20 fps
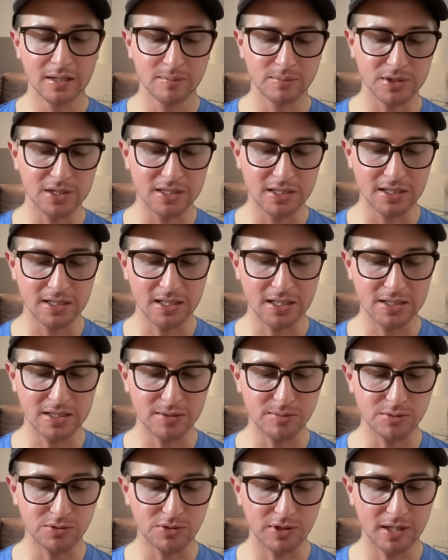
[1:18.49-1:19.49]
Please hit that
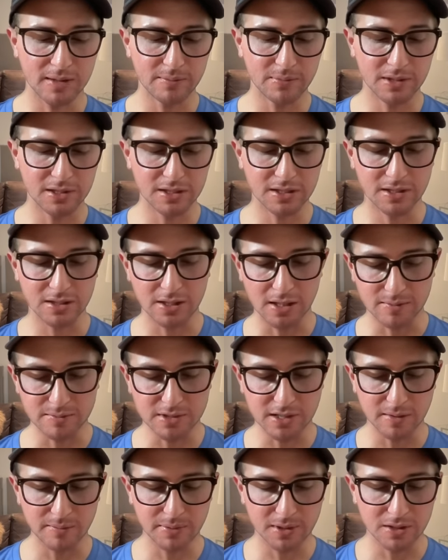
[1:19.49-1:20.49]
subscribe button,
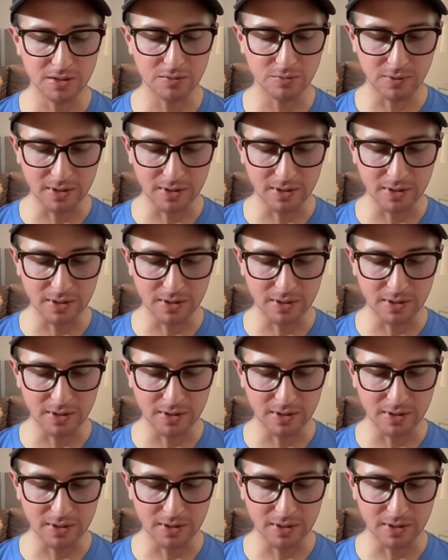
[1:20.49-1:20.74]
thumbs up button,